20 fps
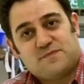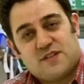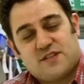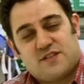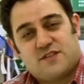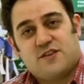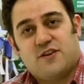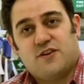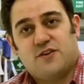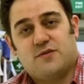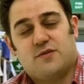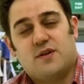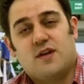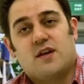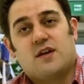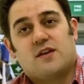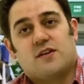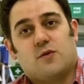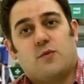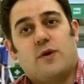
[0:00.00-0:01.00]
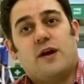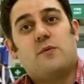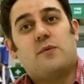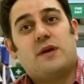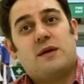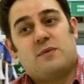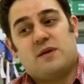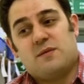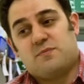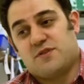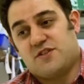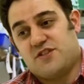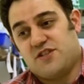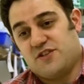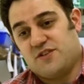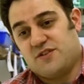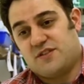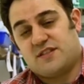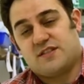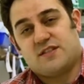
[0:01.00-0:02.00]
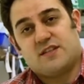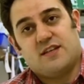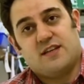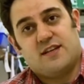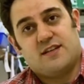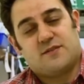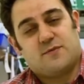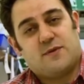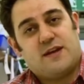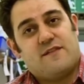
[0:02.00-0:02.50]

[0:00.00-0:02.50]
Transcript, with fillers: So the way we reproduce is